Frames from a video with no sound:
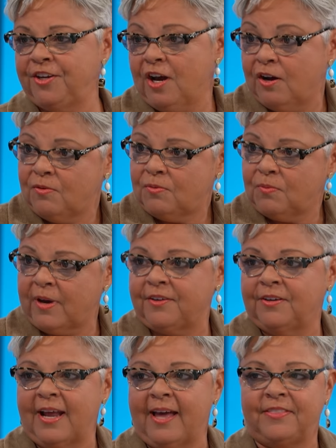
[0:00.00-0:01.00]
to know whether
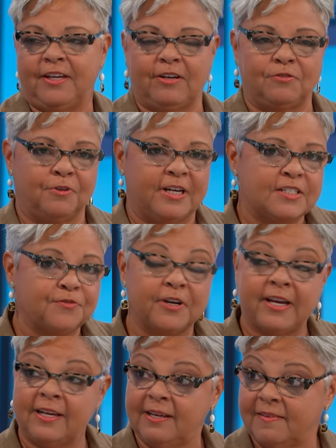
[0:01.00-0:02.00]
or not they're at risk for
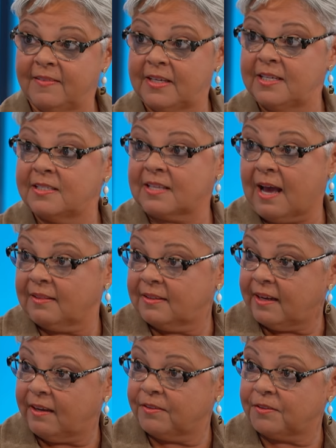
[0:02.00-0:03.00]
any of these silent
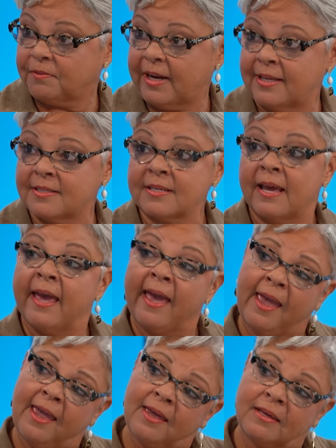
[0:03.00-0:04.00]
health threats
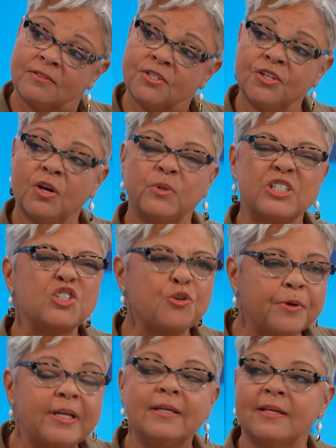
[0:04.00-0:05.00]
and to know what
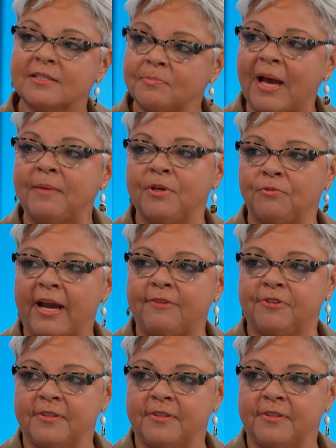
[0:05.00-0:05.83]
screenings might be right for